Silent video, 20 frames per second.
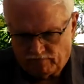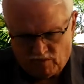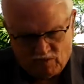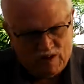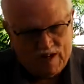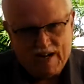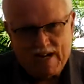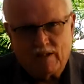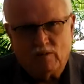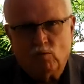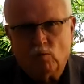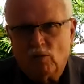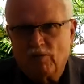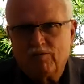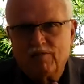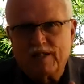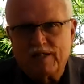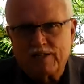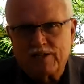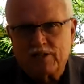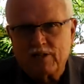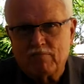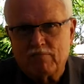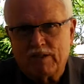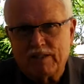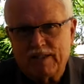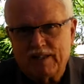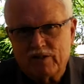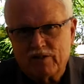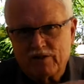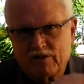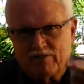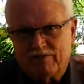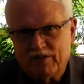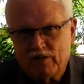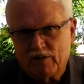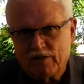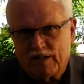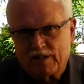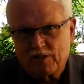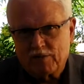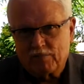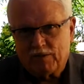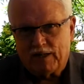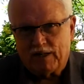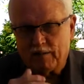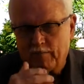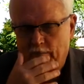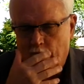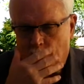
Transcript: fine, we'll find somebody else to fill that spot.